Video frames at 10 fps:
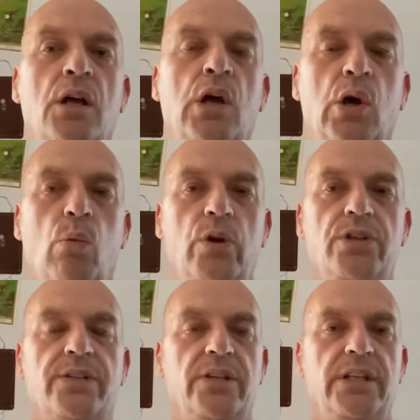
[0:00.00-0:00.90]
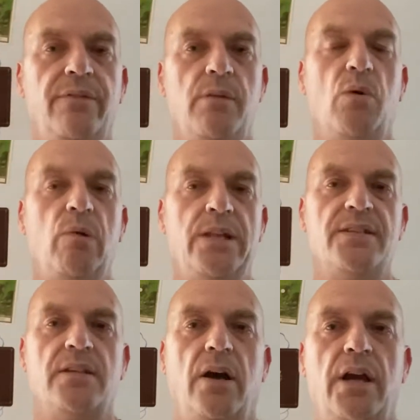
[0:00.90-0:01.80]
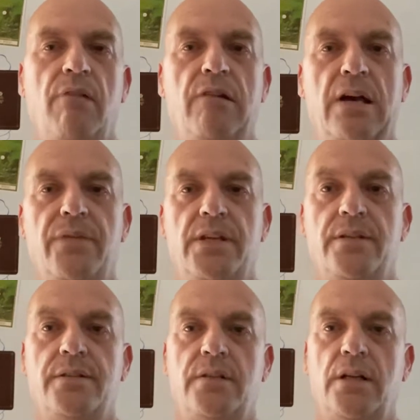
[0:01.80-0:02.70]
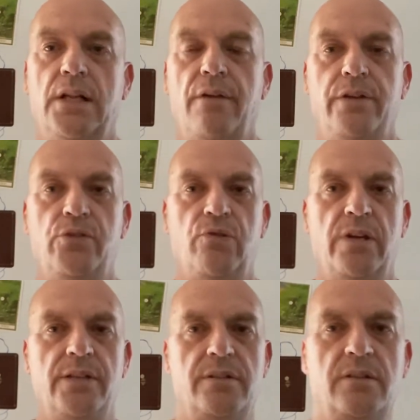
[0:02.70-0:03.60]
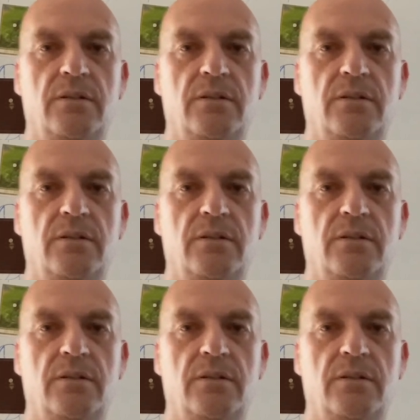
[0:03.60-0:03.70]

which is going to give you more insight around this love interest.